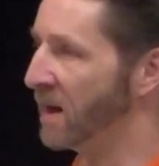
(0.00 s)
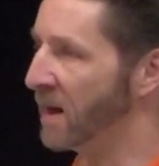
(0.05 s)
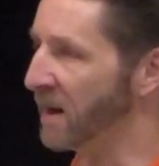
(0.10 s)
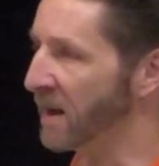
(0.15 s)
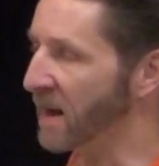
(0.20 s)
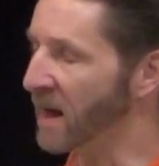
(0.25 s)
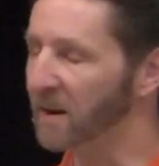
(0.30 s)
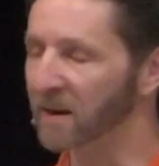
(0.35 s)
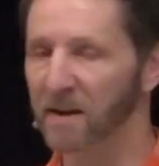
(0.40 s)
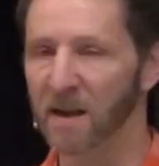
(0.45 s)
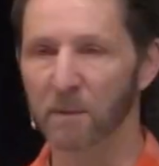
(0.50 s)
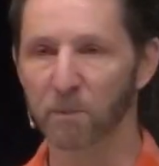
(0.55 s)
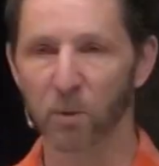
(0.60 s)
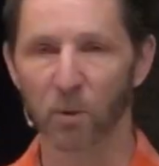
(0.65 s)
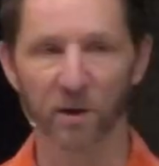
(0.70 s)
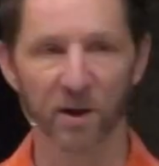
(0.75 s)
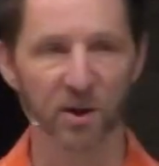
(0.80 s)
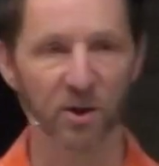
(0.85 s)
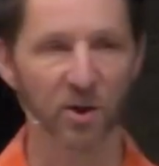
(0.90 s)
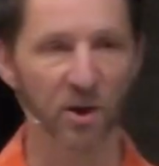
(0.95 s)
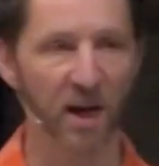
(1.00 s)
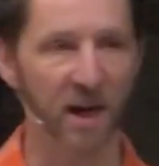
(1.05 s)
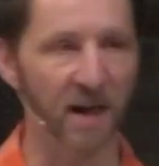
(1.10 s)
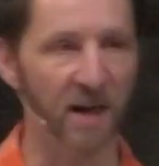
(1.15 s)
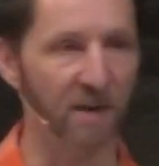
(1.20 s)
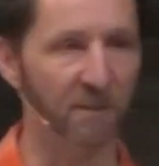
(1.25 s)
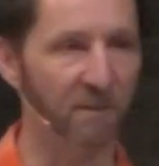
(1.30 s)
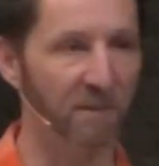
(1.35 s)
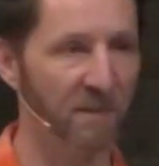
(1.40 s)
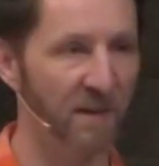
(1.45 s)
And he got to that point of
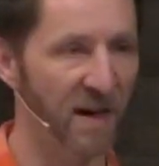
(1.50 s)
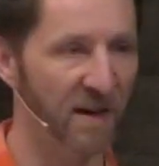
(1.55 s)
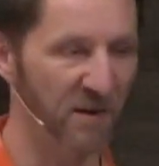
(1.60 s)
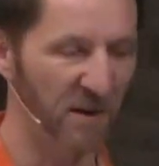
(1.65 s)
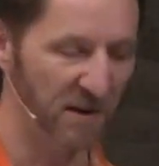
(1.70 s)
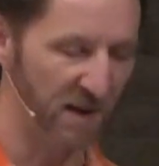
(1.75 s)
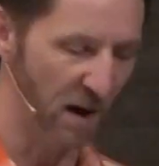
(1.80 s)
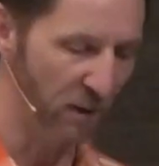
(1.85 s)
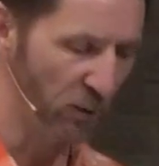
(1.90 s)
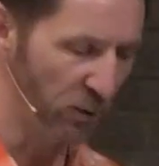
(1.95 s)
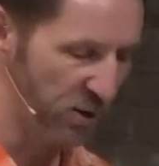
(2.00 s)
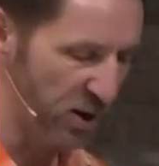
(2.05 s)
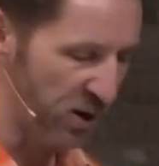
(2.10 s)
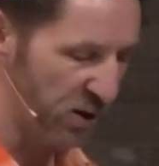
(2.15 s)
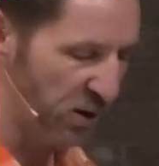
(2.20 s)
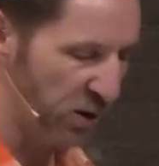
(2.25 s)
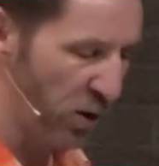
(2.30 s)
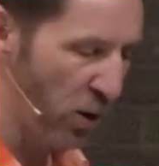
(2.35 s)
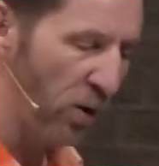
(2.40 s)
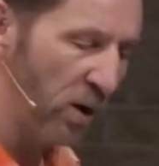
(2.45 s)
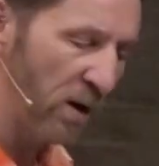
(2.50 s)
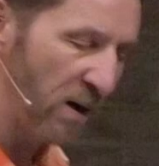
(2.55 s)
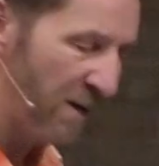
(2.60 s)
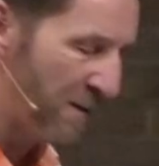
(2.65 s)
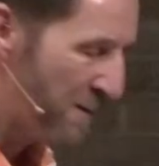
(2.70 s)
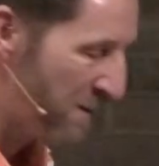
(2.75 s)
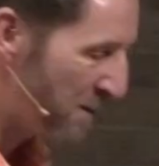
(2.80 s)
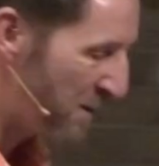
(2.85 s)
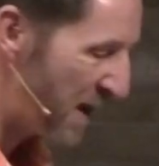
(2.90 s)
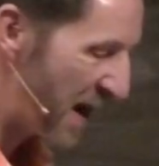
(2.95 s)
shame, and the devil just took
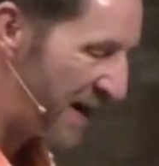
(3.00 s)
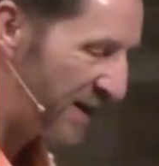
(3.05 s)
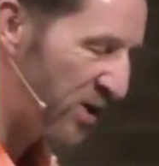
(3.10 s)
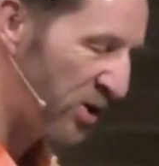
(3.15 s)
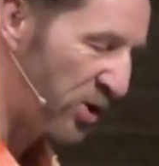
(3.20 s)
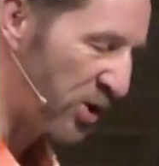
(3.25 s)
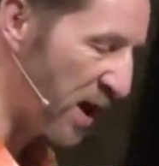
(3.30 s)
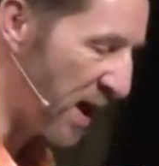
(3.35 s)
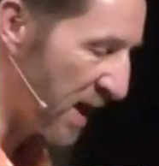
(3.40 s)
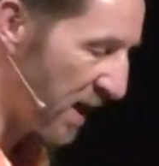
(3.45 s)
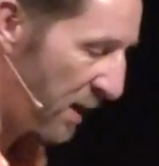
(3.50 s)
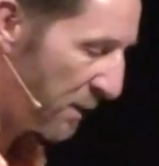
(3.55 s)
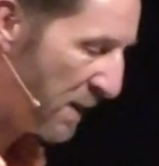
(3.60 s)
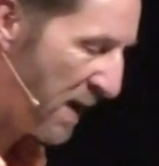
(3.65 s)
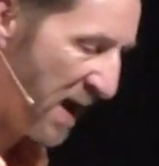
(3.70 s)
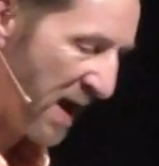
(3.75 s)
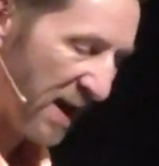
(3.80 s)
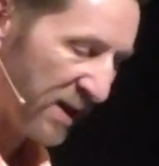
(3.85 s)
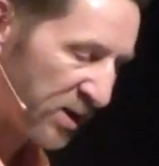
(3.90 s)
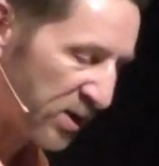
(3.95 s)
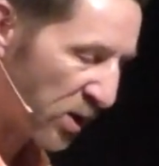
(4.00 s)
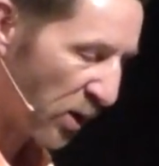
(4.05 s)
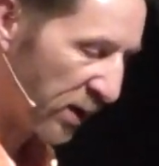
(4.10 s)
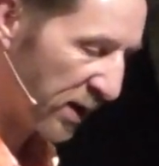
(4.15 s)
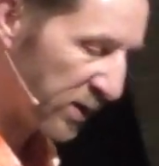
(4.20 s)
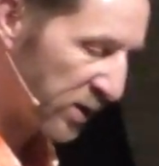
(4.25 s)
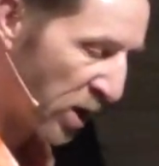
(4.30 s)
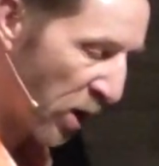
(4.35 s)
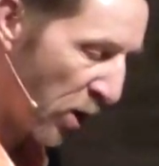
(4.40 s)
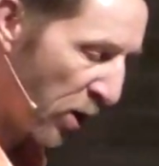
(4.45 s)
that shame and
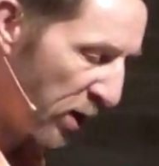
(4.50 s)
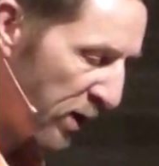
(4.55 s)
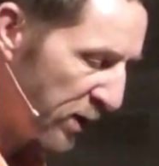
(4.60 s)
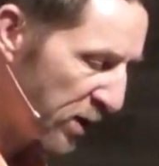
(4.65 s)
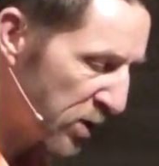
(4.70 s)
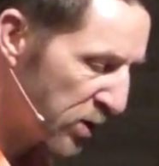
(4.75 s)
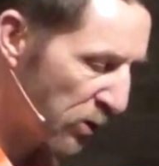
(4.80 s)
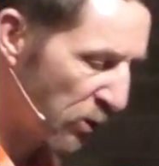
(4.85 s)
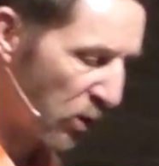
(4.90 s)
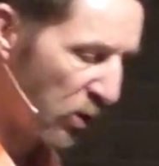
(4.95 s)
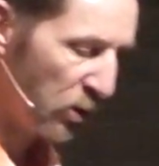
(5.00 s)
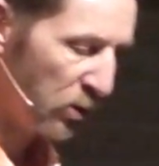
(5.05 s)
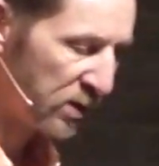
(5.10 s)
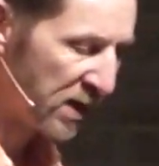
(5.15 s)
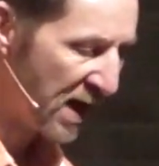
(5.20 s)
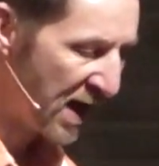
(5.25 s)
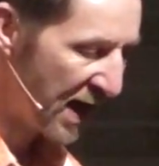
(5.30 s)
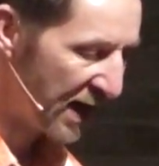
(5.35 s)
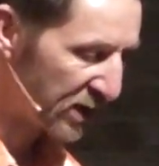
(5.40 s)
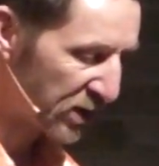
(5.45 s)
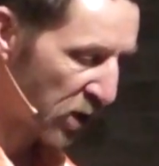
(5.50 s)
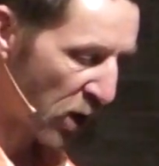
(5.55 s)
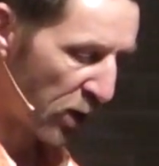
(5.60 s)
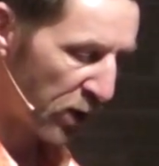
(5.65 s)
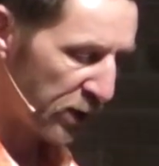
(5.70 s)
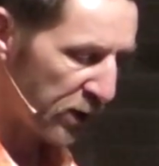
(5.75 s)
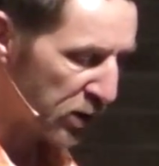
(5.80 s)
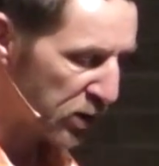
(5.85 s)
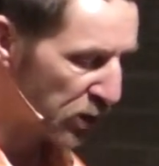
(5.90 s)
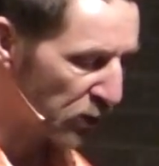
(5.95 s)
started turning the screws, and
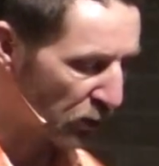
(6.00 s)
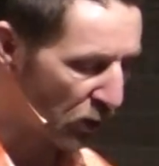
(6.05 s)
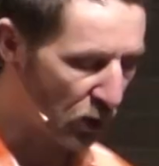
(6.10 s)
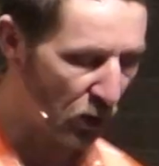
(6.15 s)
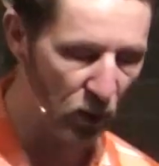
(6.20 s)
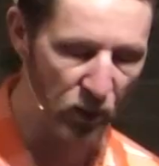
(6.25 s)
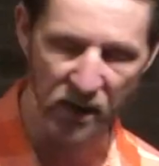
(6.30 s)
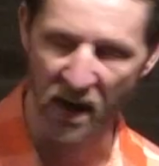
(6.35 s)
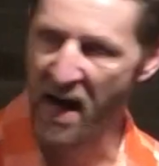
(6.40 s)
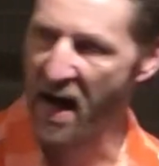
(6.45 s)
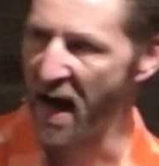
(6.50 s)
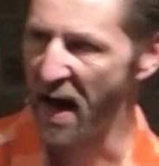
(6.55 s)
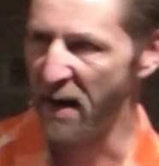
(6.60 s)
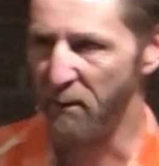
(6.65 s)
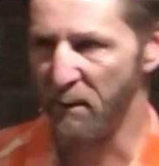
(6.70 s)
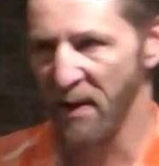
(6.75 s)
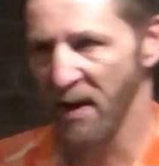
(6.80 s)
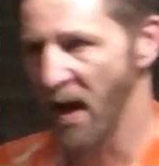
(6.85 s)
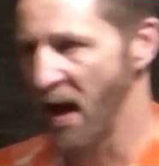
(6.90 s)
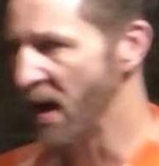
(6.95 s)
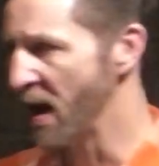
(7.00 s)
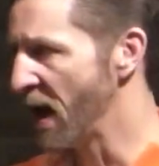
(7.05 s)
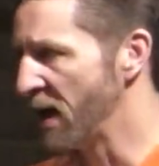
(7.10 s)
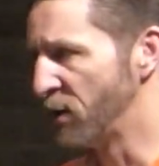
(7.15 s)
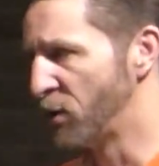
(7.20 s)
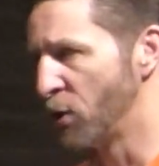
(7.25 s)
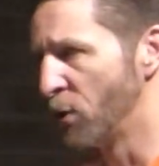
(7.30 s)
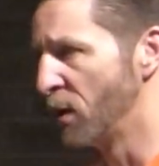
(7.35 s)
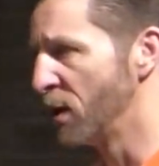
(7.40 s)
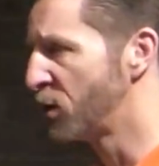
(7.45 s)

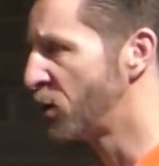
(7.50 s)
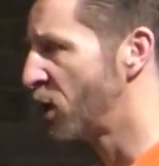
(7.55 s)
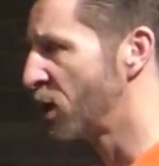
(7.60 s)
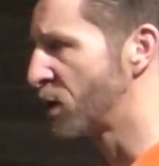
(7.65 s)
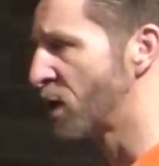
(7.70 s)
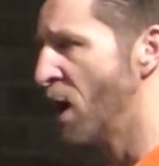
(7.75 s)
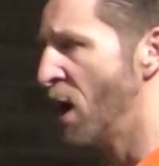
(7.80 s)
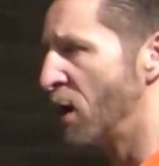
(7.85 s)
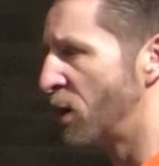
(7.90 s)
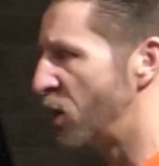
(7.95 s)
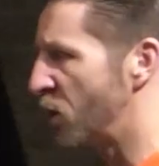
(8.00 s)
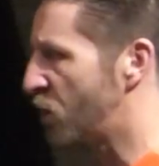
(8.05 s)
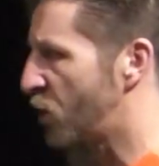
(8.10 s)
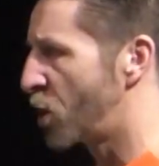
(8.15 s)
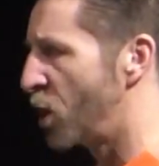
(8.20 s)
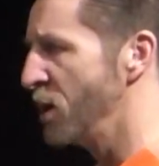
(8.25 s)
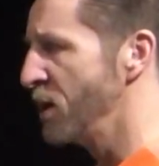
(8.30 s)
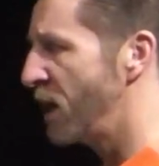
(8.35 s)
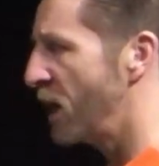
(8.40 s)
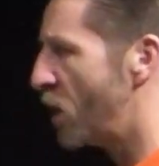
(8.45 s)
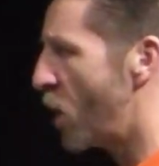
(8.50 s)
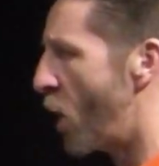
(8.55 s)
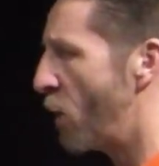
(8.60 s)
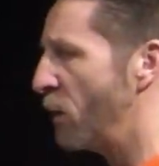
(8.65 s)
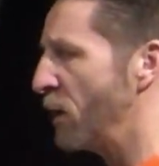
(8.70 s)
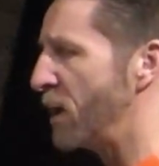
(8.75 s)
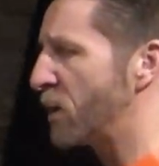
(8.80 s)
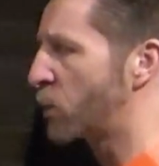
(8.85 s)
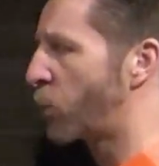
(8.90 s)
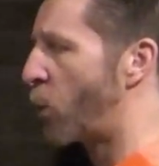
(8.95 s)
Judas just couldn't get
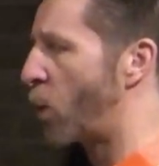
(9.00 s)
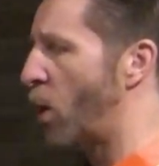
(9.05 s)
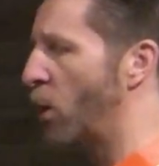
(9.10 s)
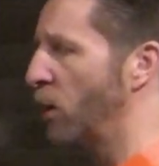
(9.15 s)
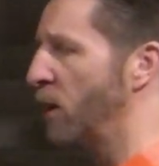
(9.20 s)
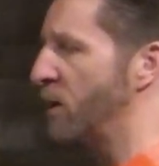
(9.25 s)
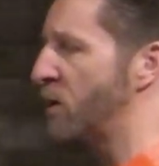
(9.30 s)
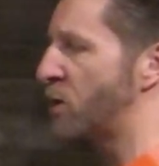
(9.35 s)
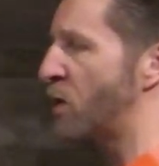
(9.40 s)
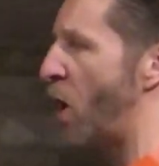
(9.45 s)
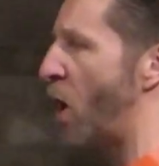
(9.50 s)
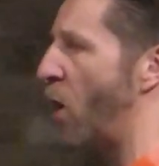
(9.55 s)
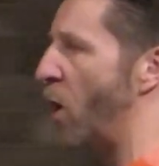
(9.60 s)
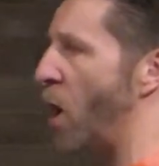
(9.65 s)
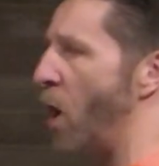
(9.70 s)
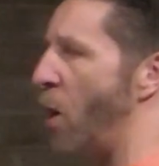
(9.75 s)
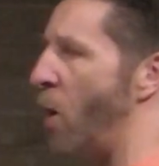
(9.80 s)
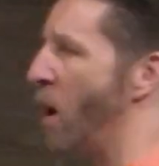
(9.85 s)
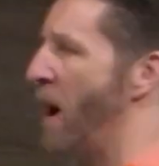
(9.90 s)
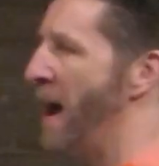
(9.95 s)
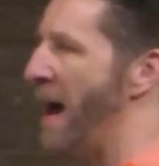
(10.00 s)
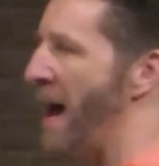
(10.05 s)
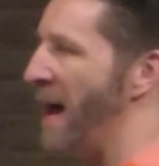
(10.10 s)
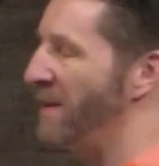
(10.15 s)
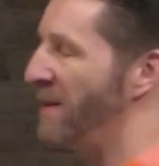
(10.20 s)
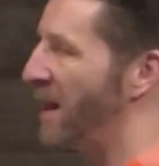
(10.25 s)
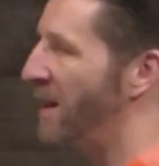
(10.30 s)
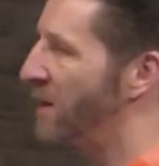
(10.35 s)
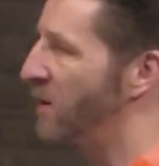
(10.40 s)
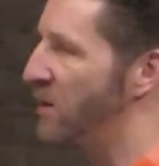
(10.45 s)
over this worldly sorrow.
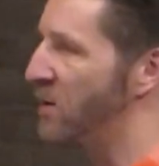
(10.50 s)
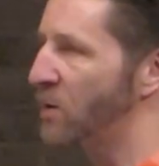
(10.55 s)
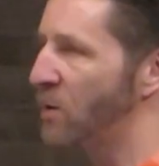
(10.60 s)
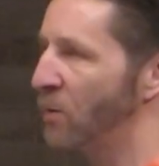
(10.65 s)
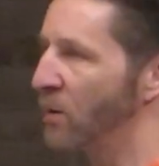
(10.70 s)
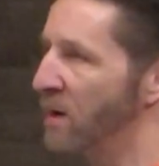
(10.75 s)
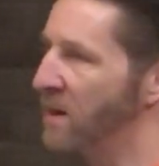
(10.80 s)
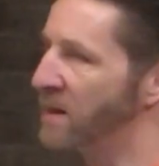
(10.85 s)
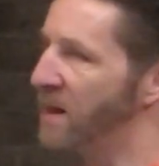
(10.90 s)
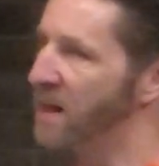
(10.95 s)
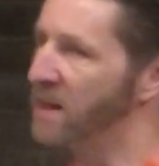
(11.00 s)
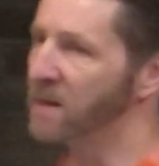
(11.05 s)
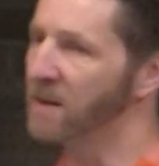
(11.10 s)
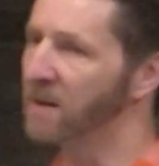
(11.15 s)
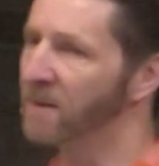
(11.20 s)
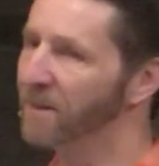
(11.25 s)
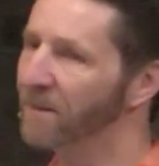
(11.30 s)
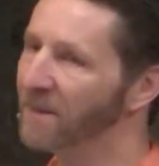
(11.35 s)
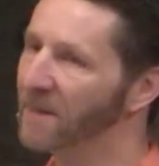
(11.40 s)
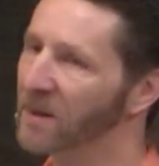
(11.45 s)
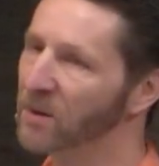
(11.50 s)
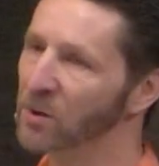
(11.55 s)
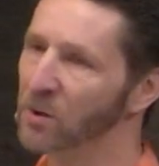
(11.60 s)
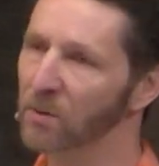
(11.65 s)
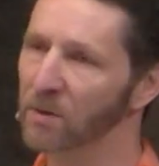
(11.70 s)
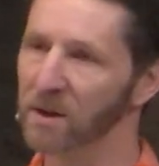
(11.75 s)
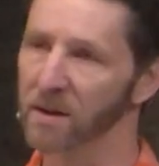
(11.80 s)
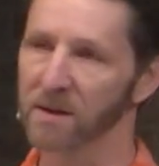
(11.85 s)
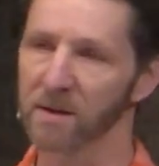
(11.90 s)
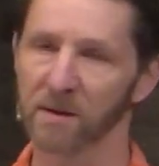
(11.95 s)
And the end of the story says that
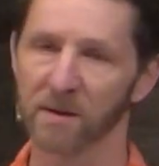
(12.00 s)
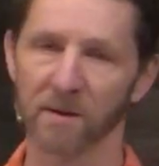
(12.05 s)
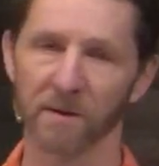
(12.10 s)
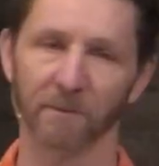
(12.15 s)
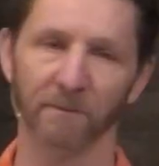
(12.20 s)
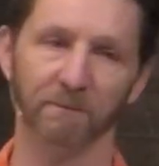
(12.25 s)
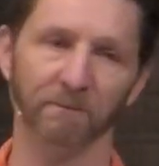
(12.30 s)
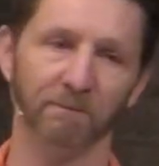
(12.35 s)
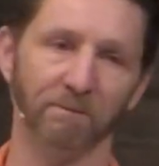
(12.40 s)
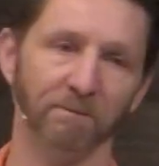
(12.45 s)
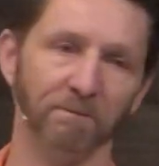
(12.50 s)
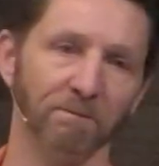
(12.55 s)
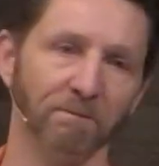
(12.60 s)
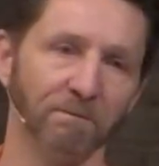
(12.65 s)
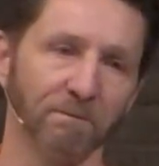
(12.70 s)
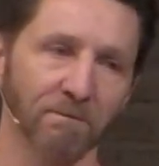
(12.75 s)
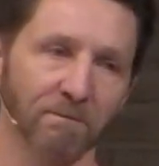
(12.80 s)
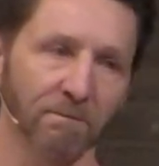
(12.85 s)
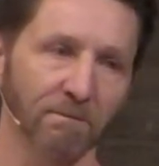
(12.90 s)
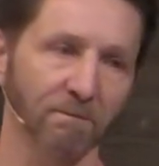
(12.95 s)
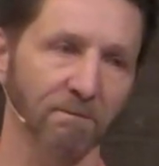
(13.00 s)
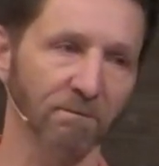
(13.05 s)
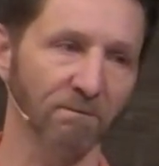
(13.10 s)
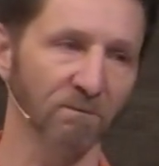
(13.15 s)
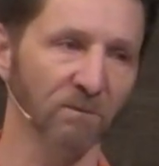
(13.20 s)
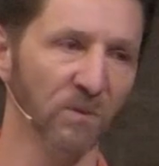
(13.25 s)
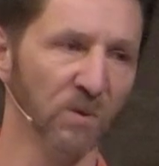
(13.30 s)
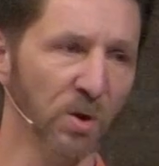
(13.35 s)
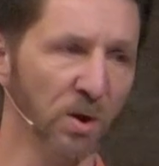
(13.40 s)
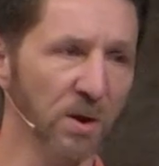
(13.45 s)
Judas
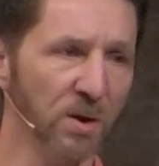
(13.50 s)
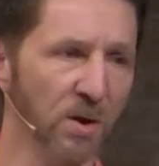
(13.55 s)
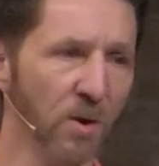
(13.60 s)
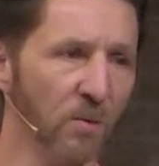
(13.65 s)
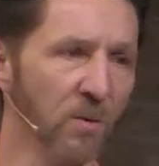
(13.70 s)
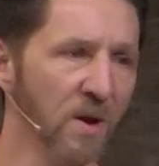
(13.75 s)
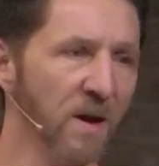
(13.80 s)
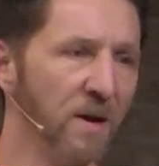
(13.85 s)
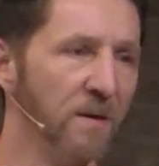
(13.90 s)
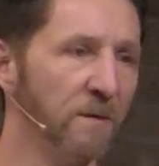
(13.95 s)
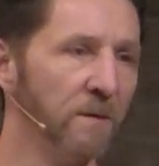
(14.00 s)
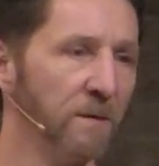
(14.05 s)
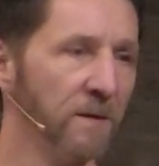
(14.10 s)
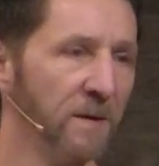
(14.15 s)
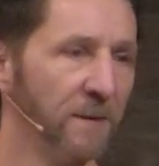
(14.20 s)
took his own life.